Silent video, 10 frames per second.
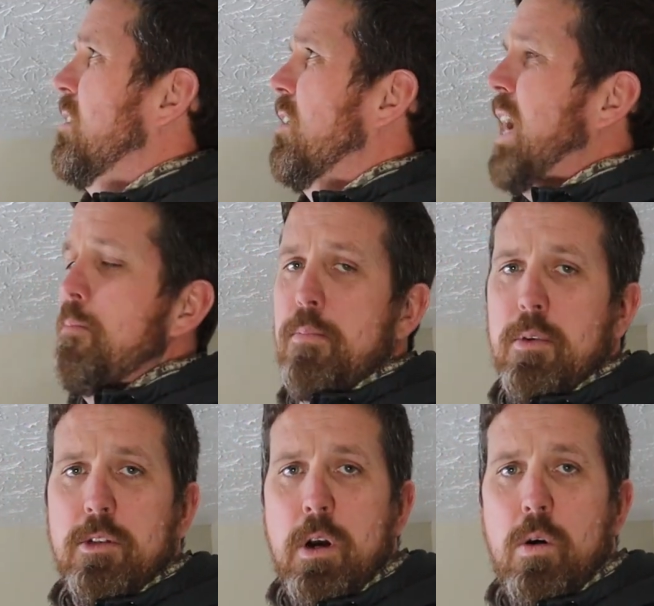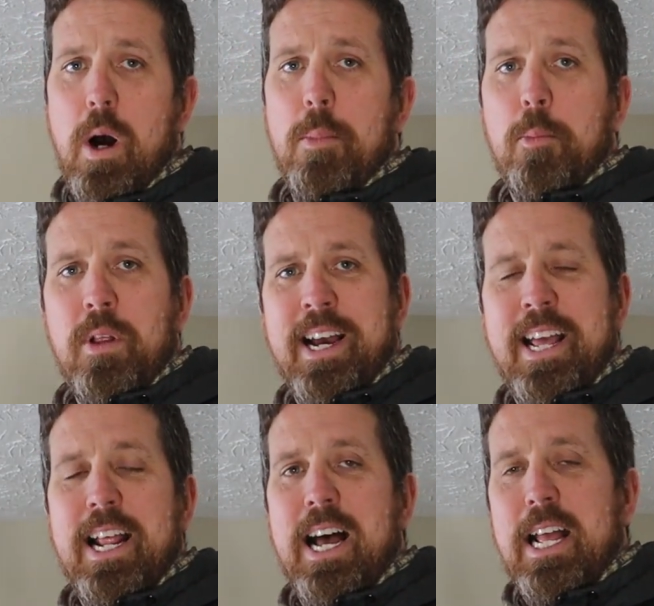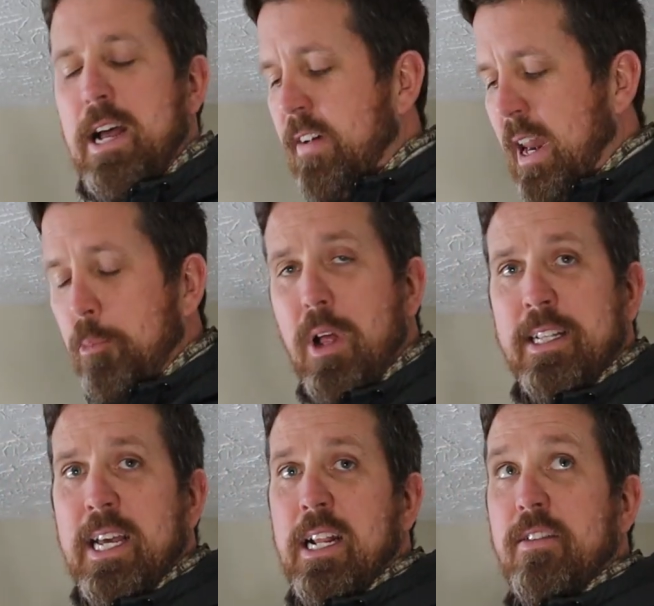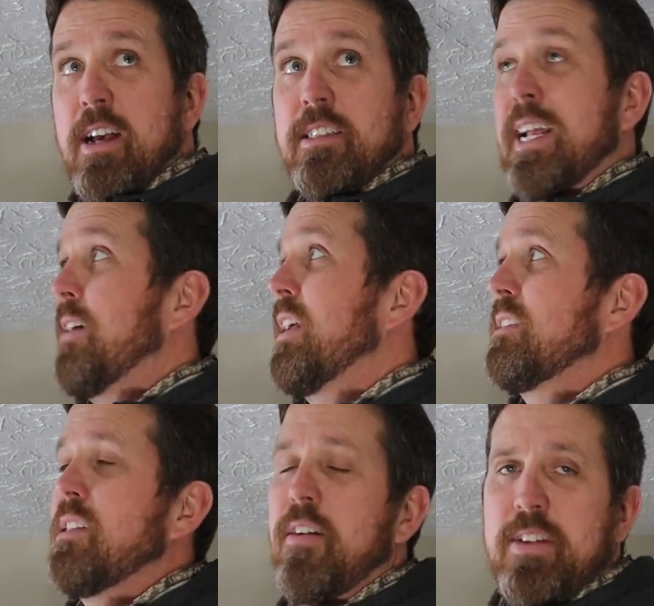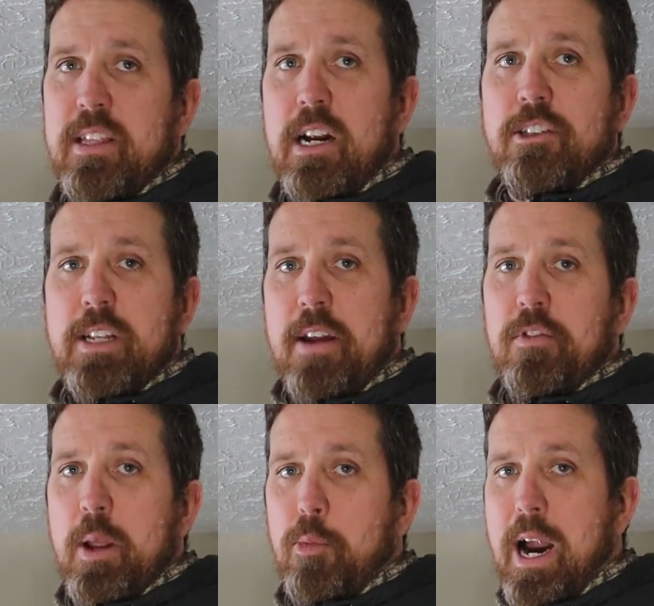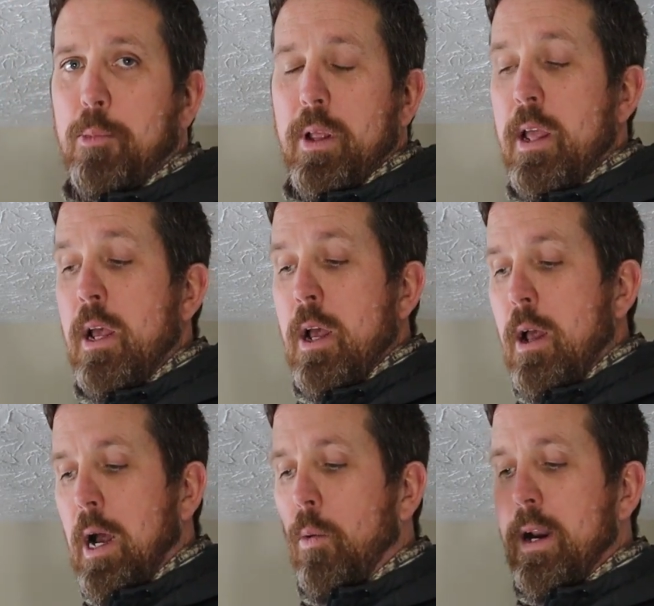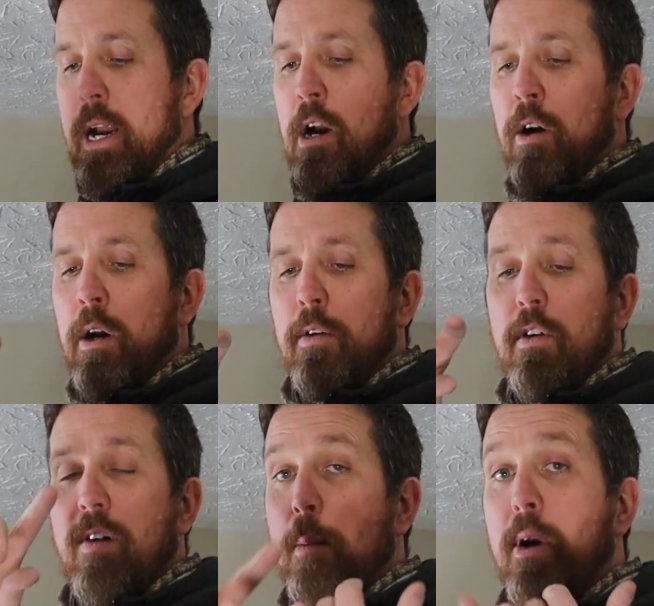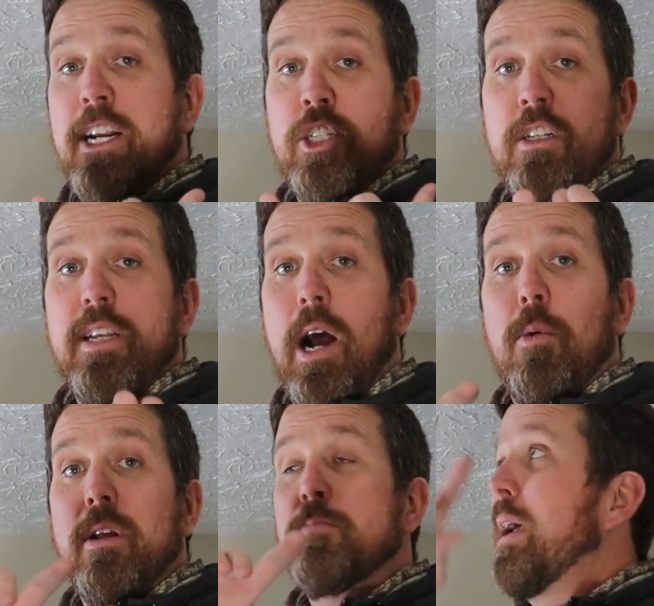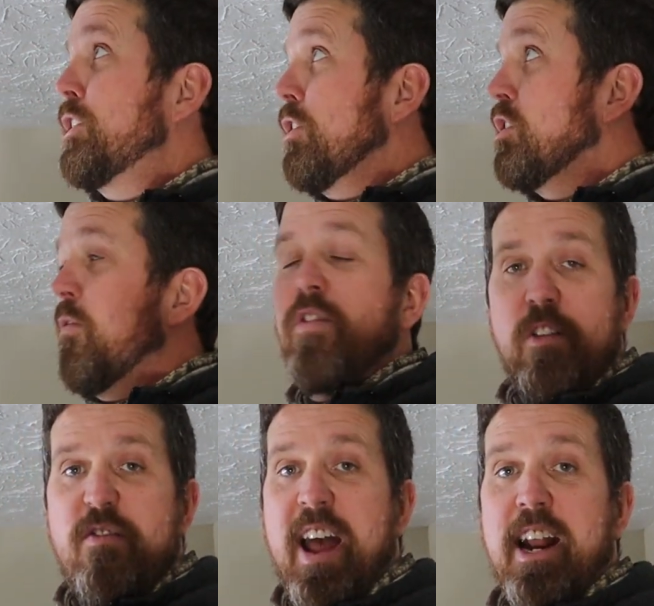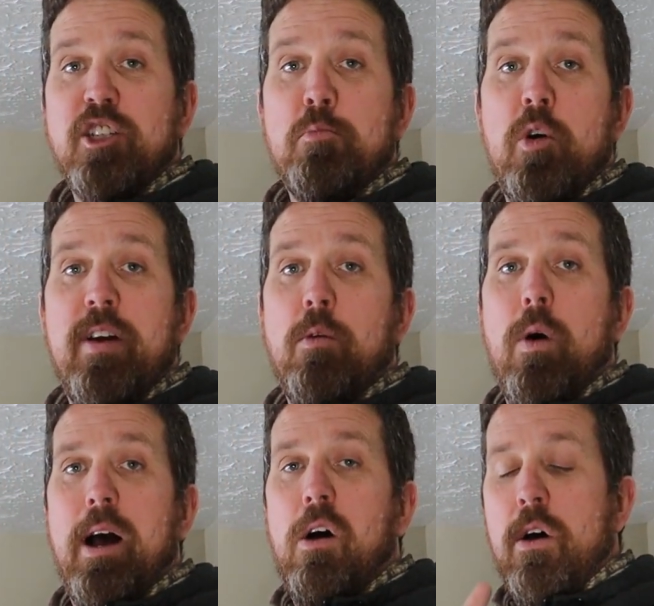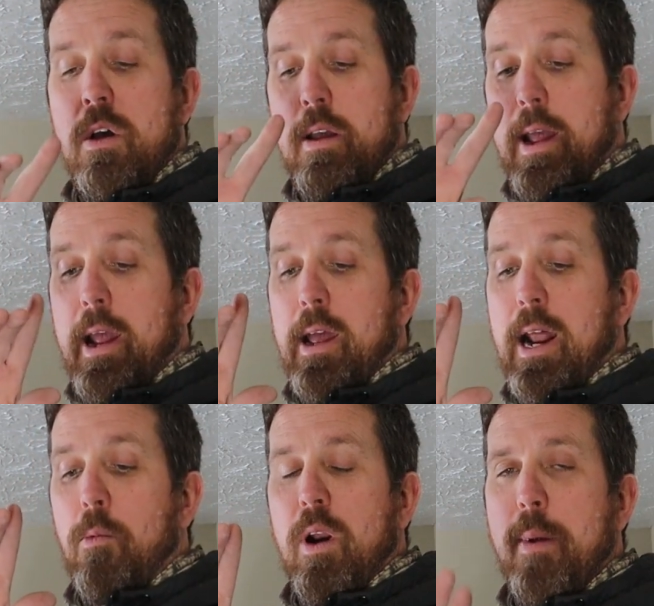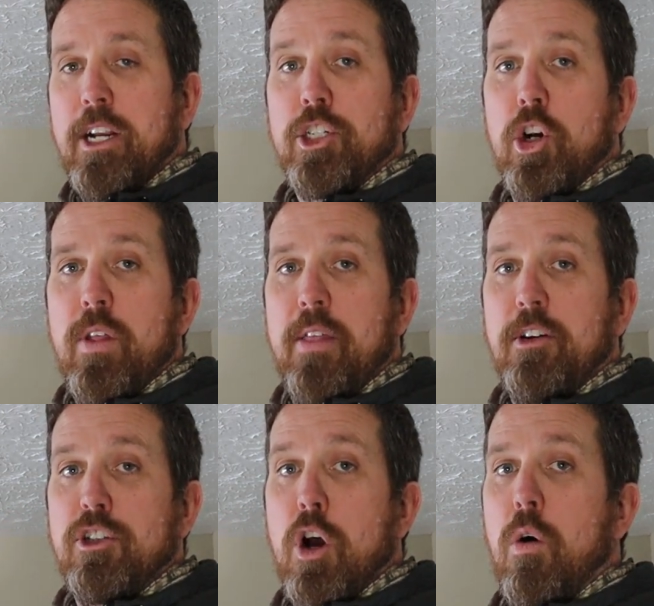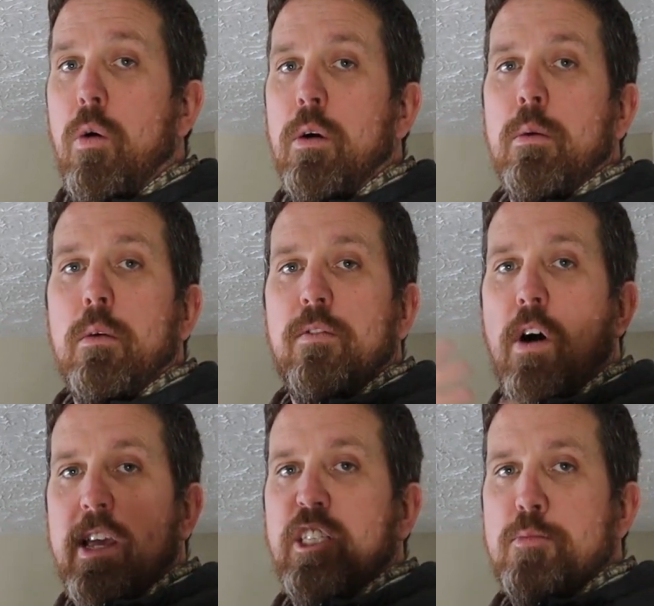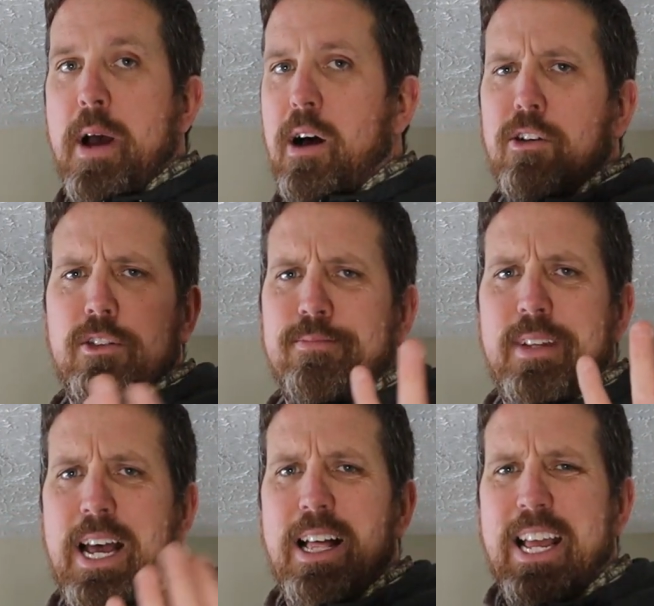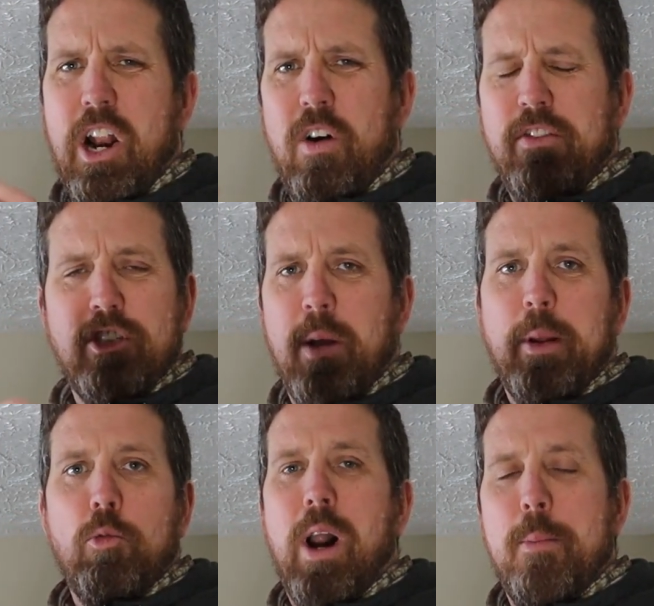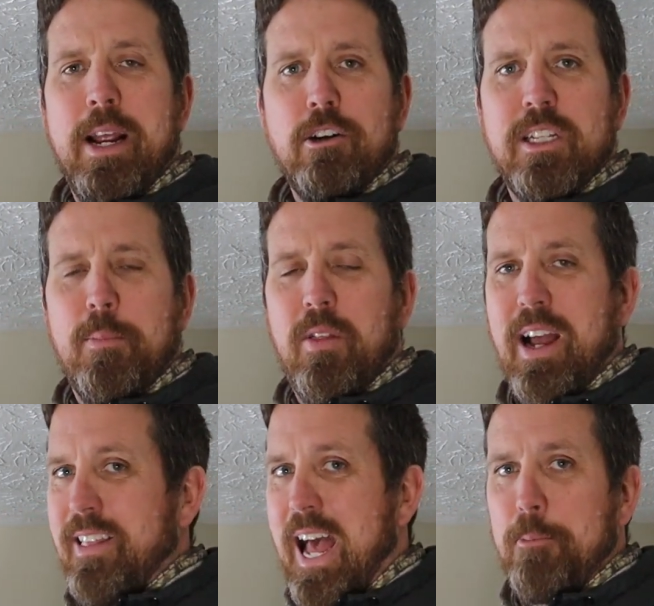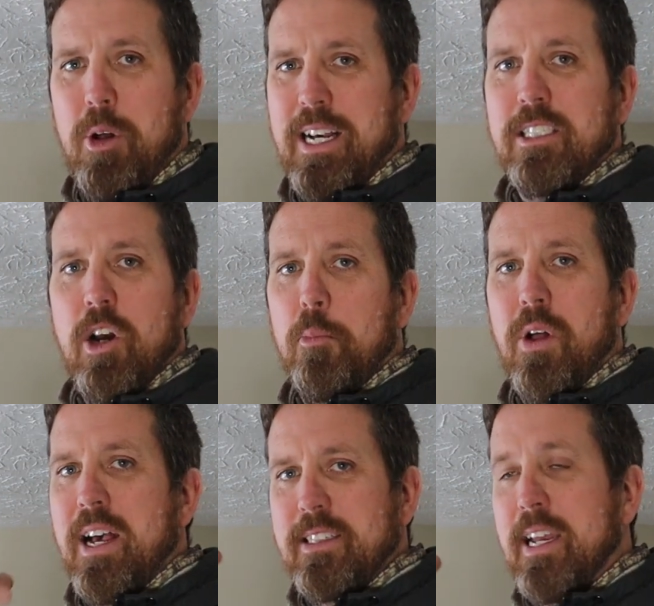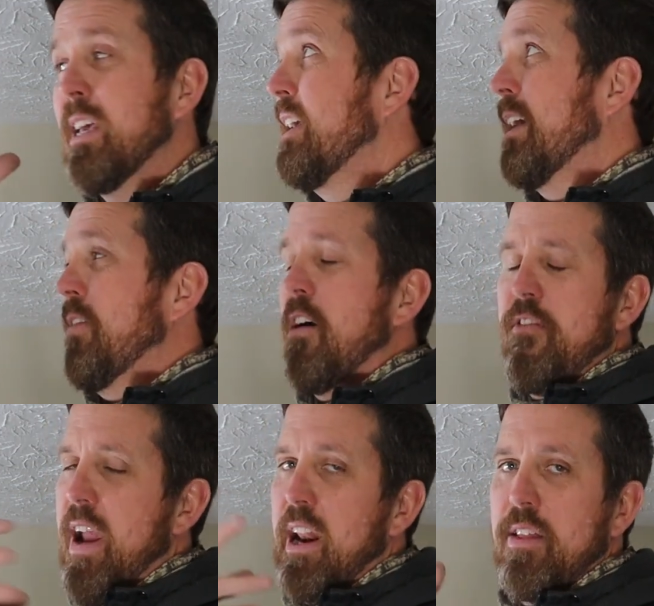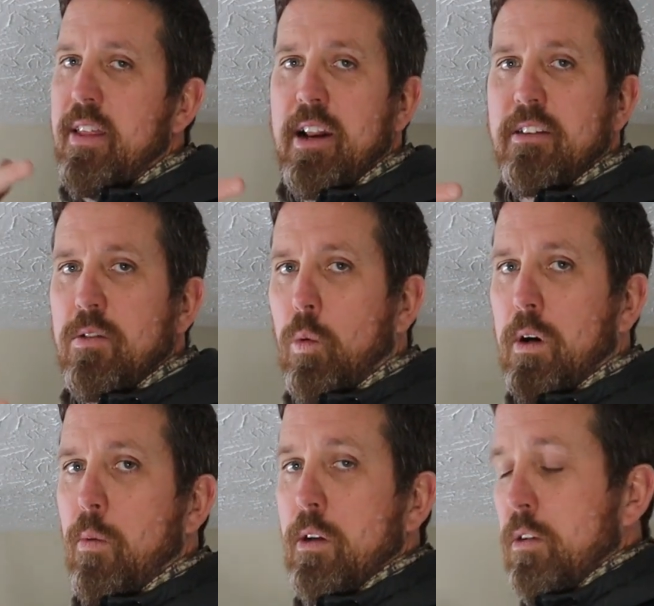Okay, so I'm going to plug it. I've got it plugged in and tested everything stuffed in there safely and properly. I want to hear for vibrations. I want to make sure the fan is moving well, and I want to make sure that there's no funky smells. If there's something rubbing or something like that, plastic on plastic in that fan that it's working on.